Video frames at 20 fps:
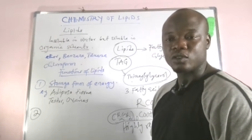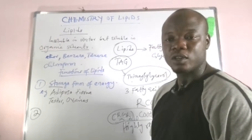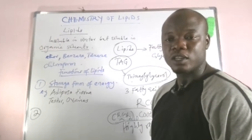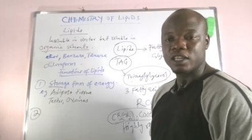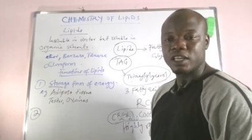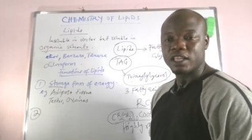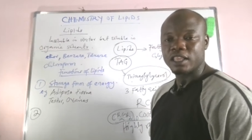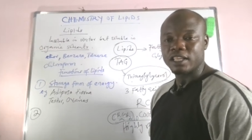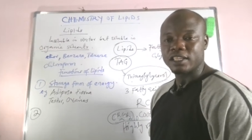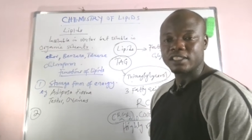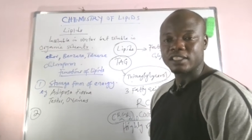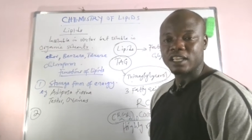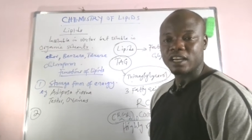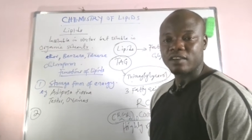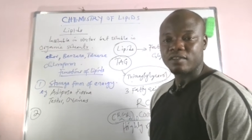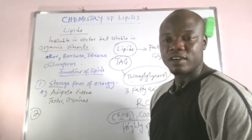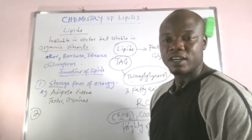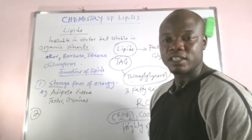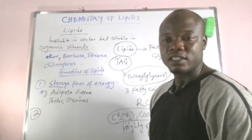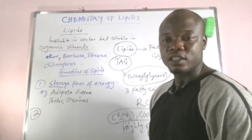Okay, they serve
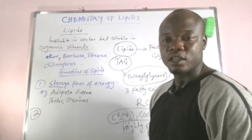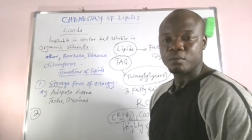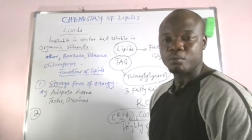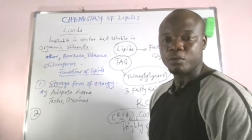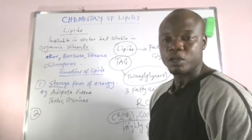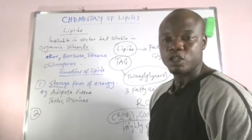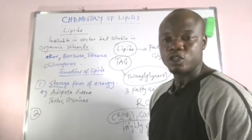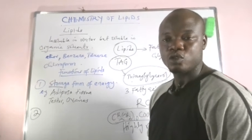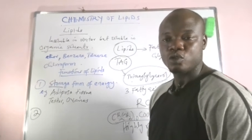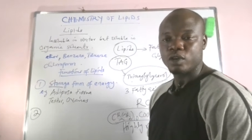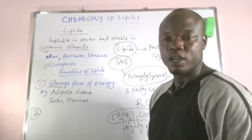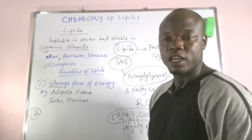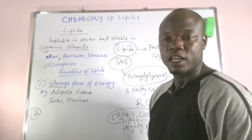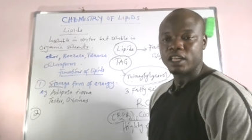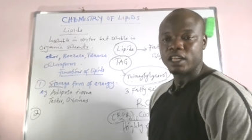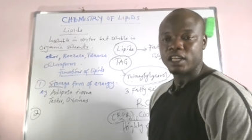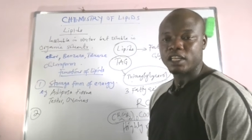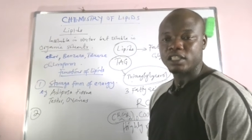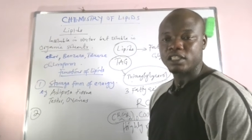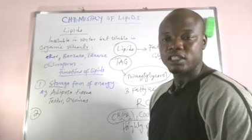as a major
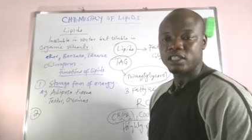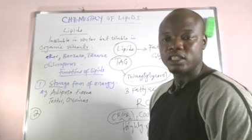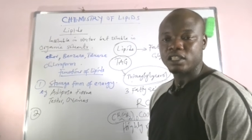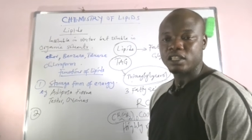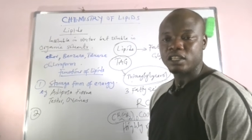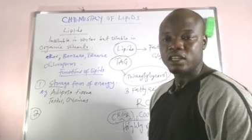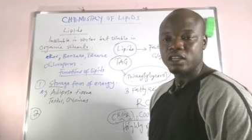energy.